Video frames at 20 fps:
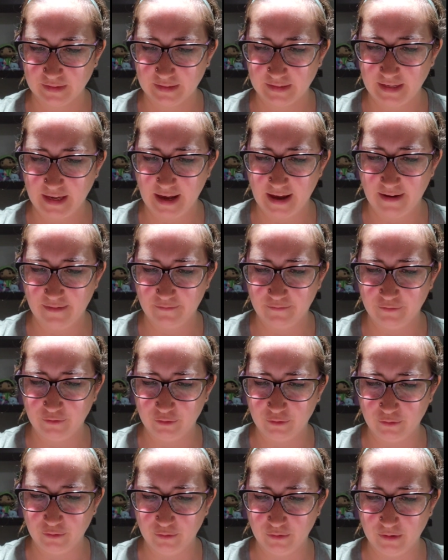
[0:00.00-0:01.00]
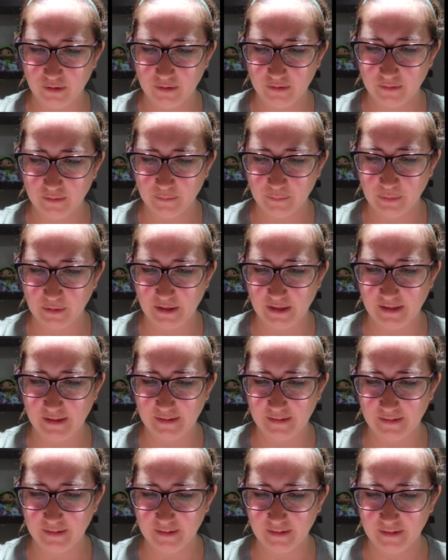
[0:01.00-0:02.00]
cat food, but
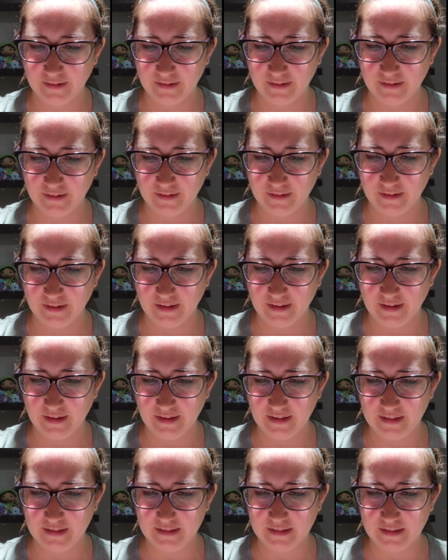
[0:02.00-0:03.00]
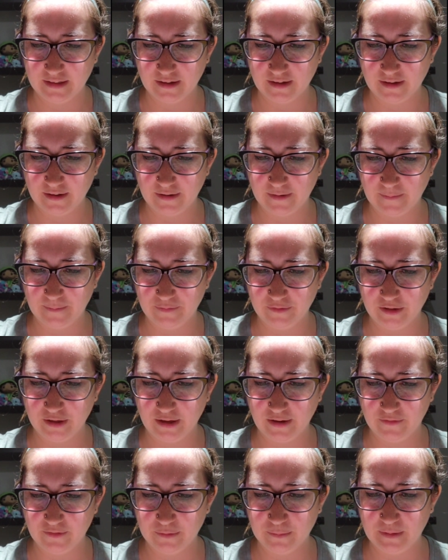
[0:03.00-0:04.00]
it's you
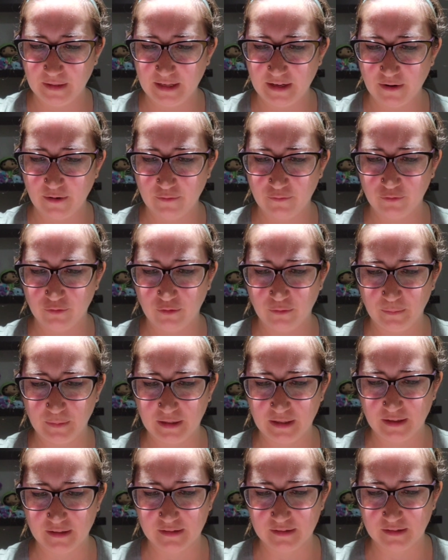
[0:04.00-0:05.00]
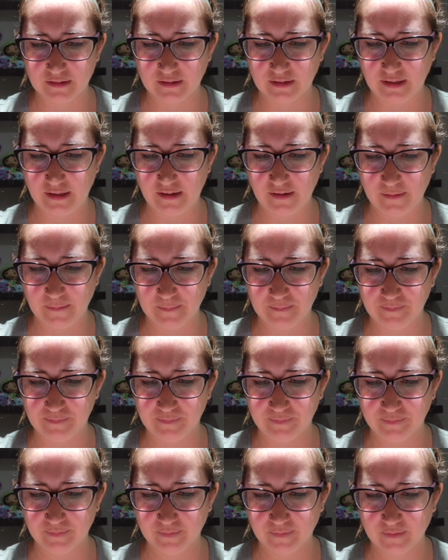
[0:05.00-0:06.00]
have to be careful because of the
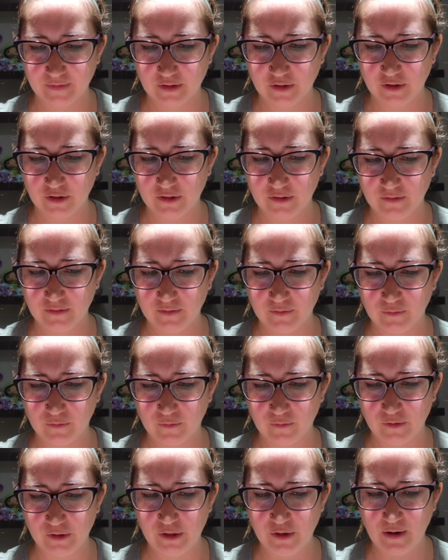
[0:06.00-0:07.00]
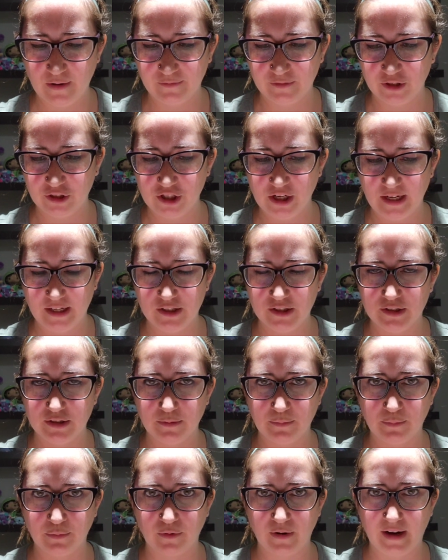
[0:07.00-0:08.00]
you have to change
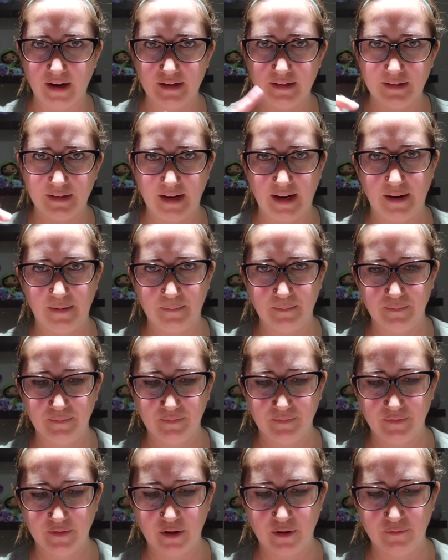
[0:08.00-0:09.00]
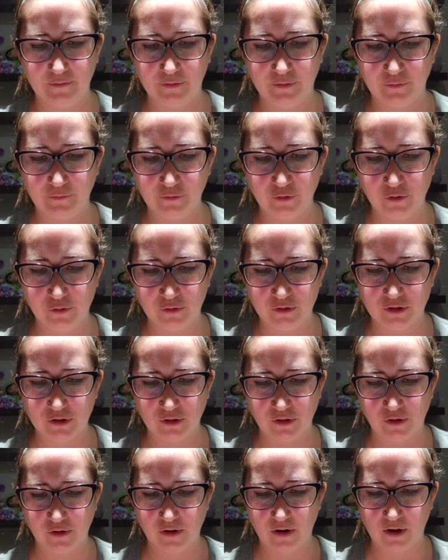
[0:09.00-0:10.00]
the brand name of the food so
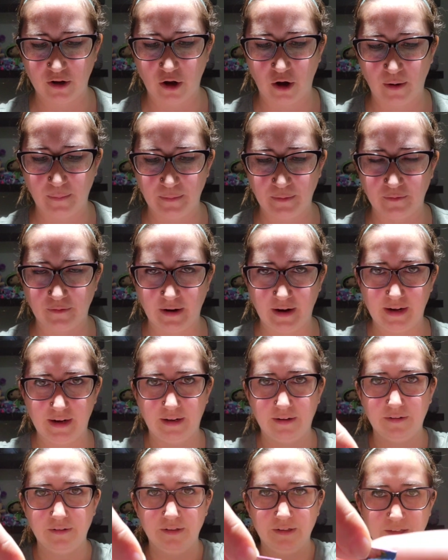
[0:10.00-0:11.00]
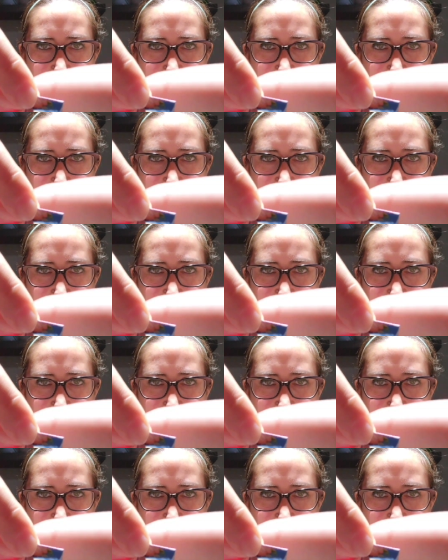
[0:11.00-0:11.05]
you're not copywriting.